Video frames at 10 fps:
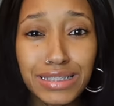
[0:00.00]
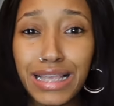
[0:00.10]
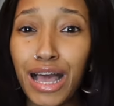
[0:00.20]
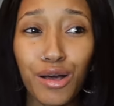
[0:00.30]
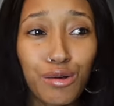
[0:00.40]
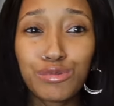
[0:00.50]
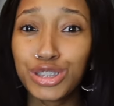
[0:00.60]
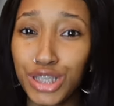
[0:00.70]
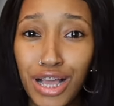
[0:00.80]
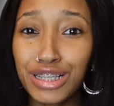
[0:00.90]
That's how
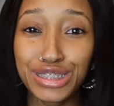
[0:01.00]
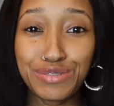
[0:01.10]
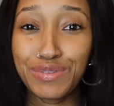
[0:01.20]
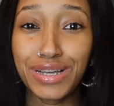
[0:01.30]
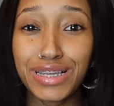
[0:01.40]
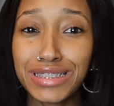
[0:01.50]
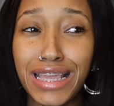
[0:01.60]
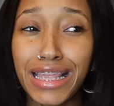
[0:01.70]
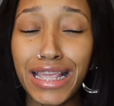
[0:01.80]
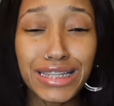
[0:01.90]
young she was.
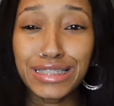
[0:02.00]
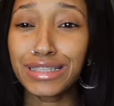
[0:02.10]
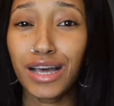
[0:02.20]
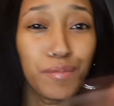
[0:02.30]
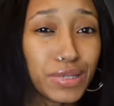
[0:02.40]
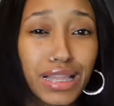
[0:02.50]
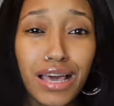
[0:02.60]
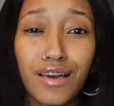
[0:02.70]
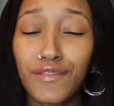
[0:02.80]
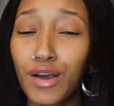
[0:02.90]
And he just up and
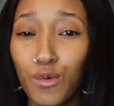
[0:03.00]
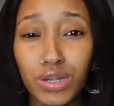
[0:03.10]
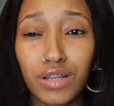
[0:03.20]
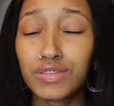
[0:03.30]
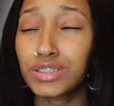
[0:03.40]
left or whatever.